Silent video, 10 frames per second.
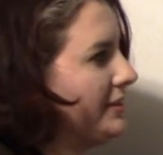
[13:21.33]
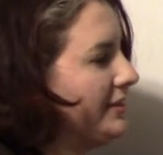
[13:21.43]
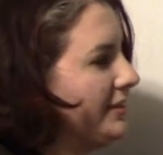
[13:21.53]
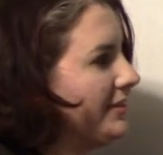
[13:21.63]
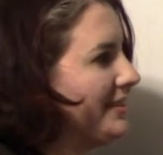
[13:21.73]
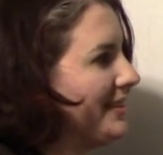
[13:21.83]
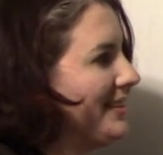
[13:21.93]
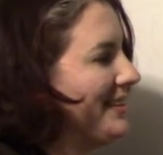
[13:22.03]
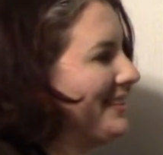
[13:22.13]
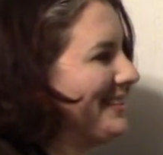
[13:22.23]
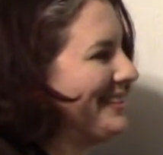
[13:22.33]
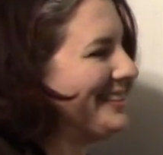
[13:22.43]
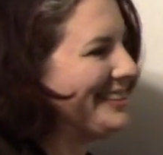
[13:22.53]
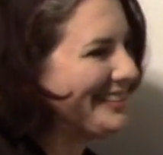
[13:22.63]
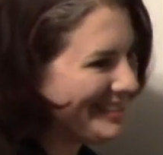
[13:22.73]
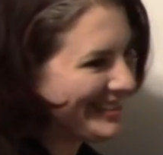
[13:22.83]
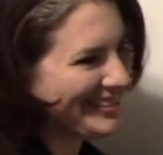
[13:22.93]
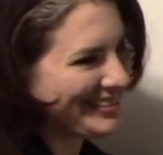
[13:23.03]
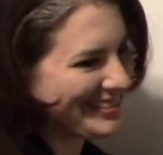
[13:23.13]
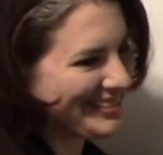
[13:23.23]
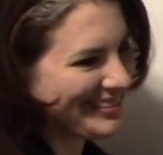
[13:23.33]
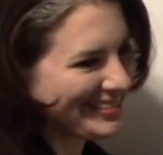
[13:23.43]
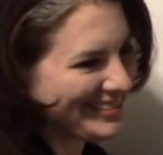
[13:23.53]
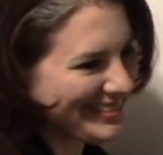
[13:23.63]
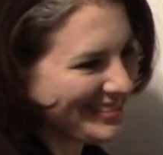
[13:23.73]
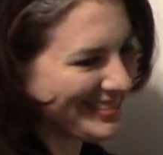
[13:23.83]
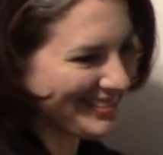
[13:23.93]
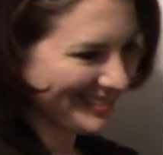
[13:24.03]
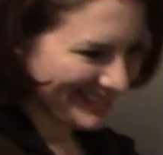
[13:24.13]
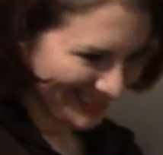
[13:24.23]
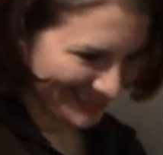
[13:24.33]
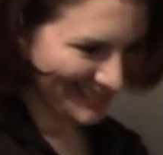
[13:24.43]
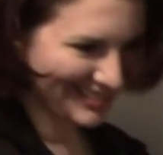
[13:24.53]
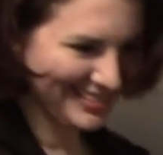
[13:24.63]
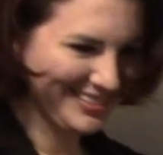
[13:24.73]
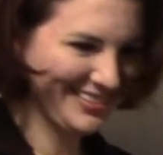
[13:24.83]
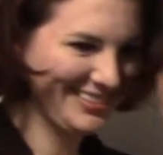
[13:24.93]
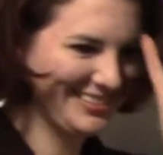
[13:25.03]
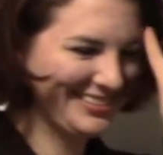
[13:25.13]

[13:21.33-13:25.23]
No words are spoken by the person on screen.